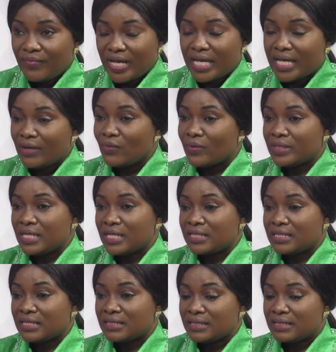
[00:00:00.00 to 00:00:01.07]
and
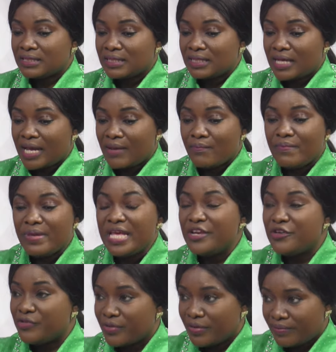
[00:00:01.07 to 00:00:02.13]
it is a
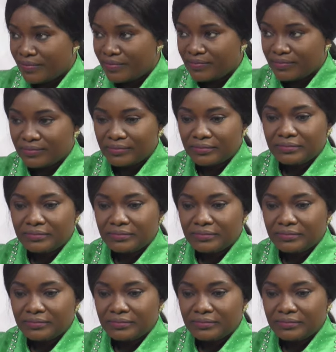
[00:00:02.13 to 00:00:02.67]
medium,